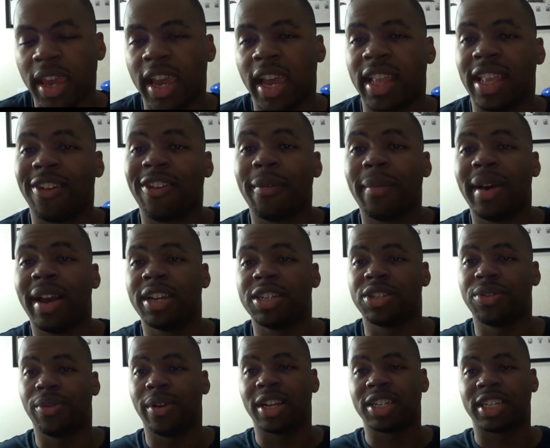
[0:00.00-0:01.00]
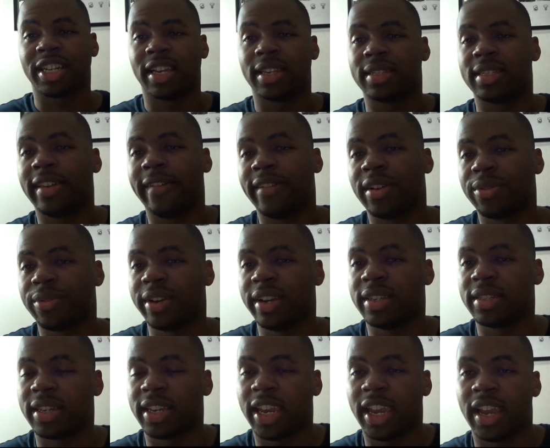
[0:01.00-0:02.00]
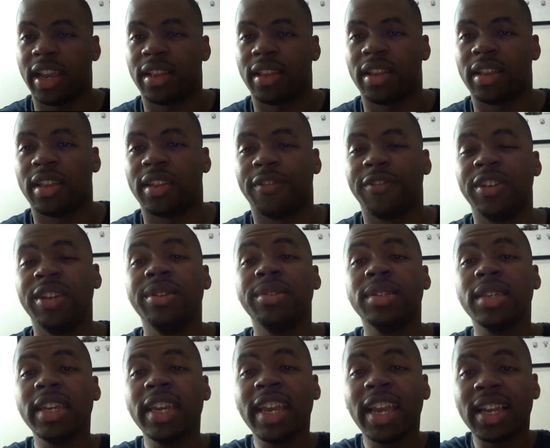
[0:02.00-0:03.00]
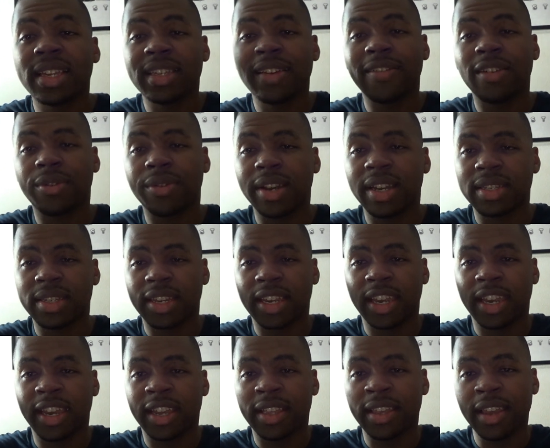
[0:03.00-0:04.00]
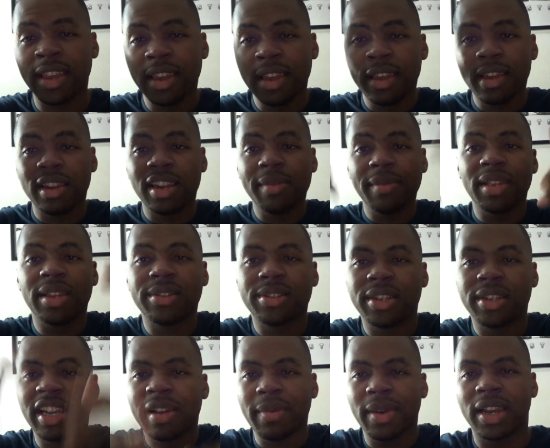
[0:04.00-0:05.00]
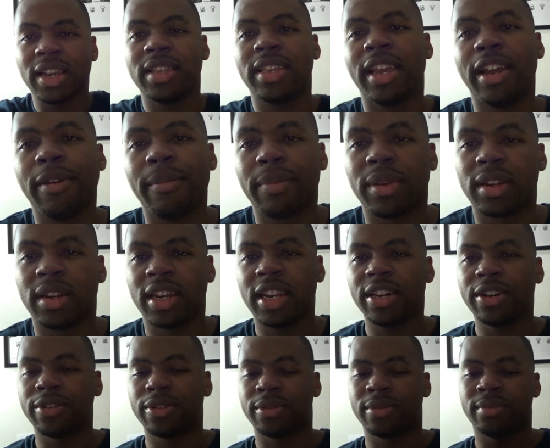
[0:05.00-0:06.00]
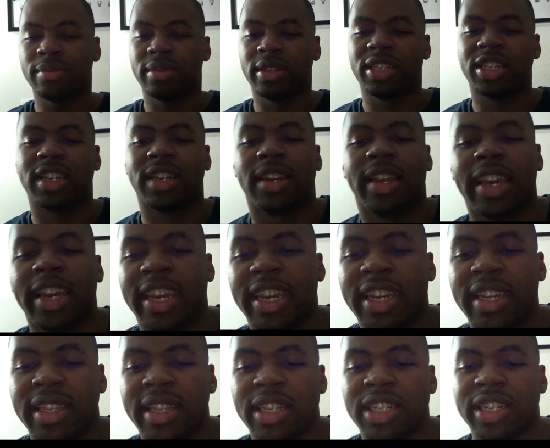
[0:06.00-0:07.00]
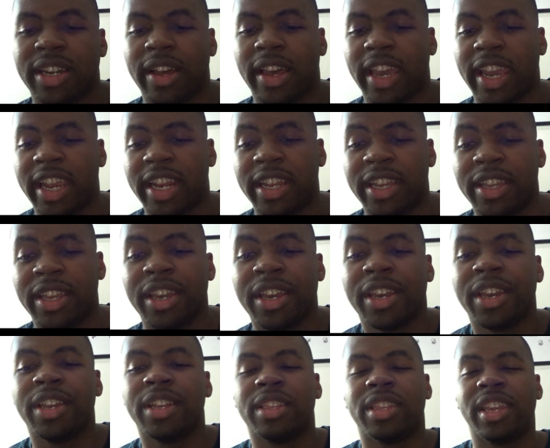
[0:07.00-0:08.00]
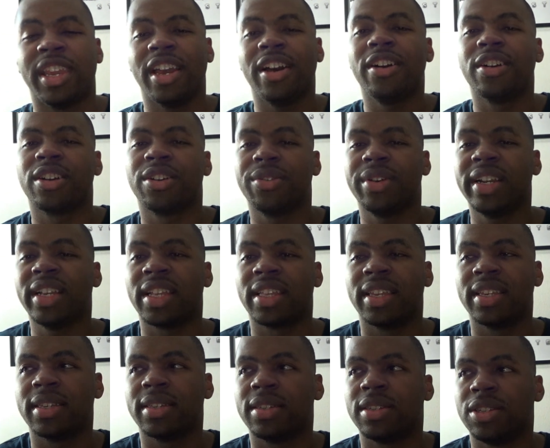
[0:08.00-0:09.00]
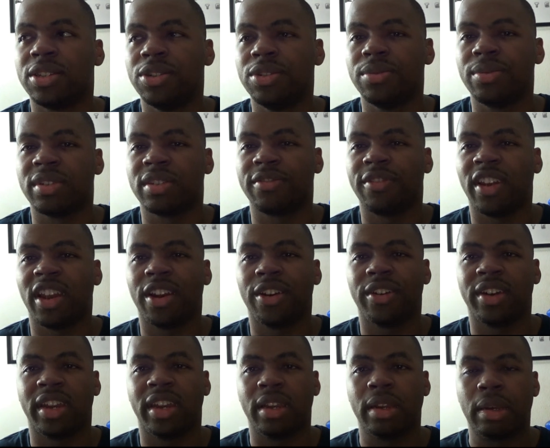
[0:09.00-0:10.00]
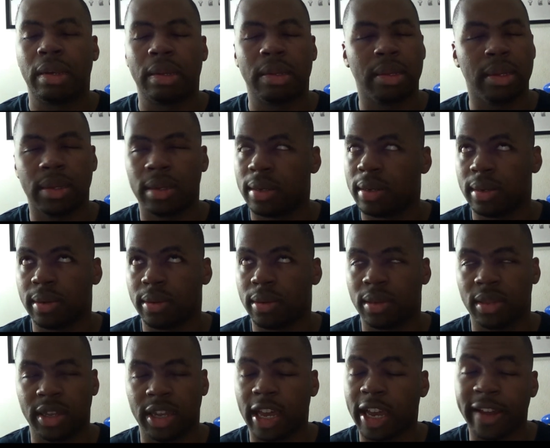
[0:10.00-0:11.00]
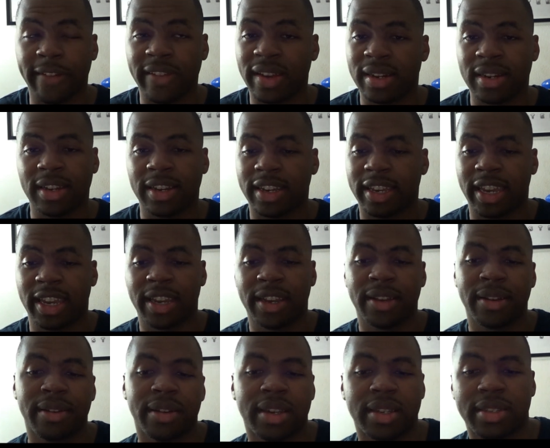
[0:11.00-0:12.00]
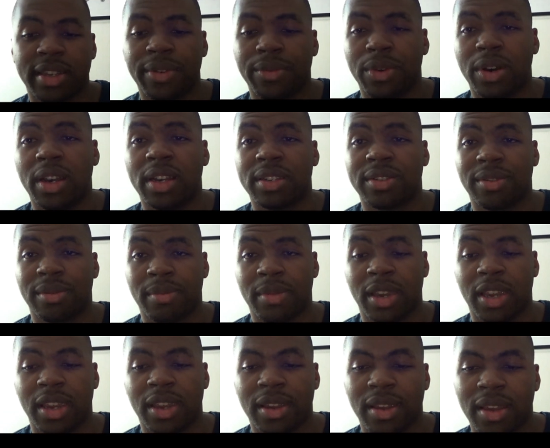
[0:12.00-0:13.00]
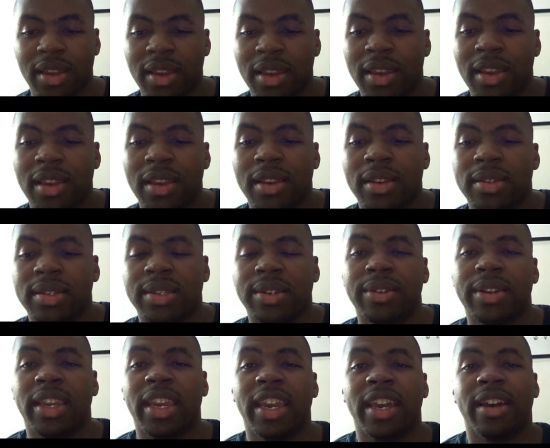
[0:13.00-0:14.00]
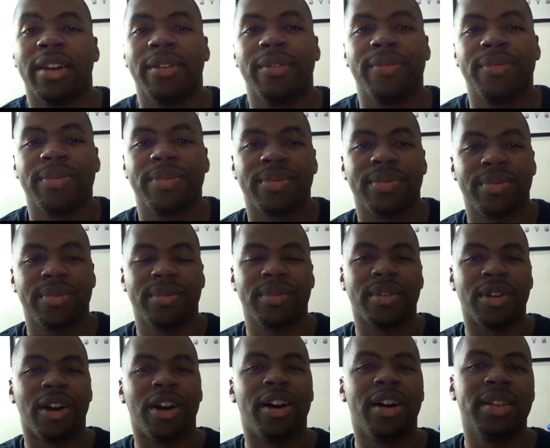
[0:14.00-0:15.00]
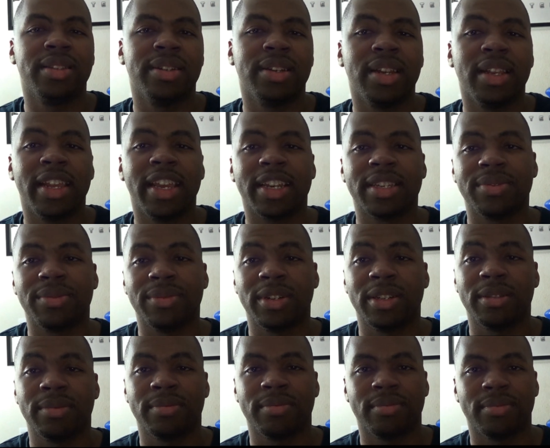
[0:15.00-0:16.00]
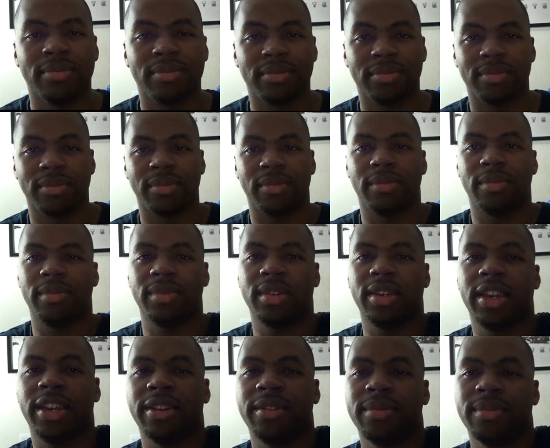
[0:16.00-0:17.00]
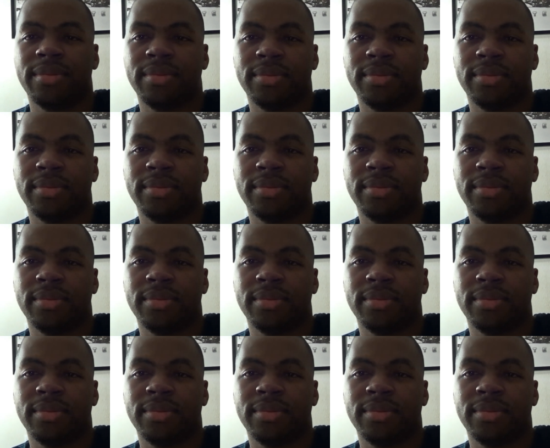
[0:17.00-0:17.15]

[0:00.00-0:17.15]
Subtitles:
And everybody should watch Godzilla Raise again. And if you've seen Godzilla Raise again, let me know think about it down below. Did y'all like it? Did y'all hate it? Do y'all agree that this suit was very ugly looking? Because it was for me. So yeah, on to the next one. See ya.